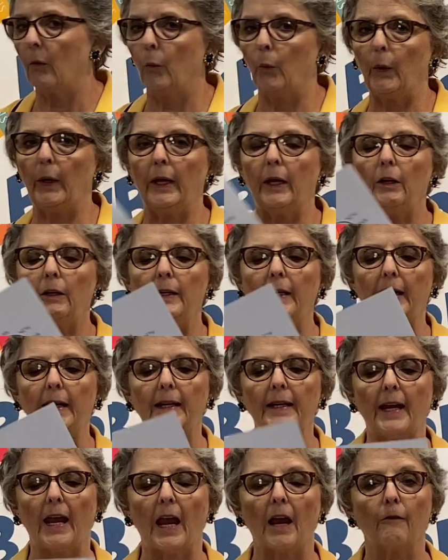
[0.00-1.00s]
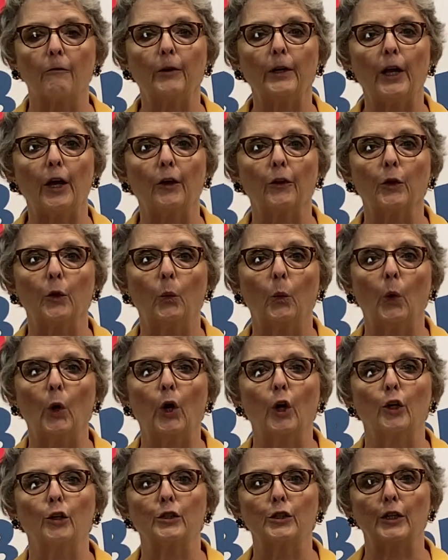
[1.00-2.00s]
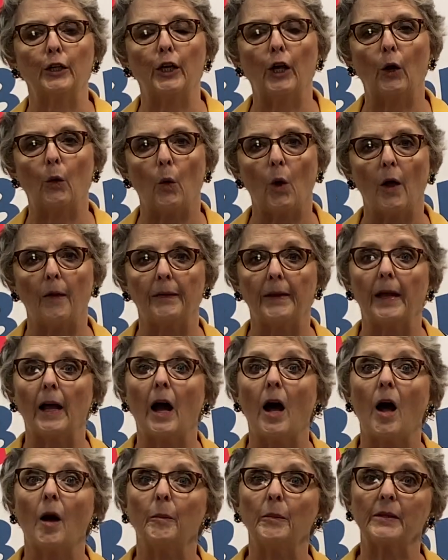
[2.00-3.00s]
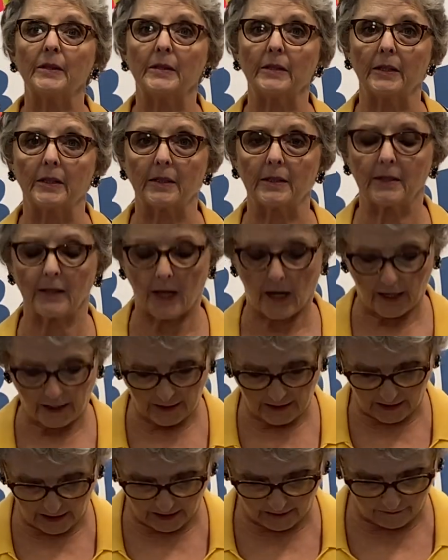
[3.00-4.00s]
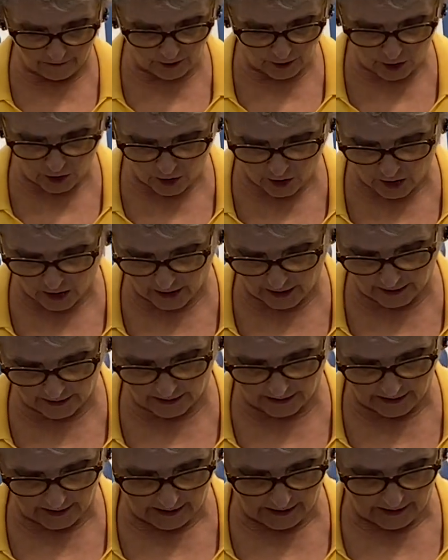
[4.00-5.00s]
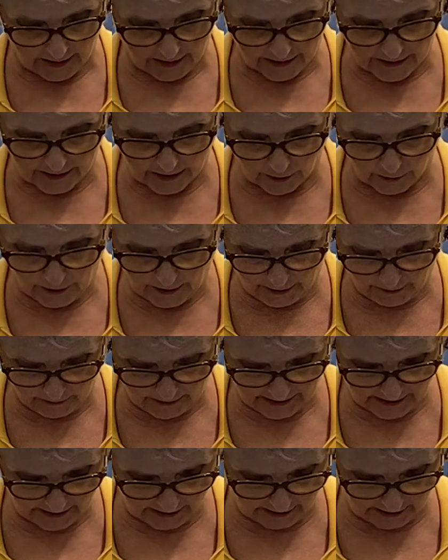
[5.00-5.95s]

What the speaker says: we need every other word to go on the opposite side of the heart. So here is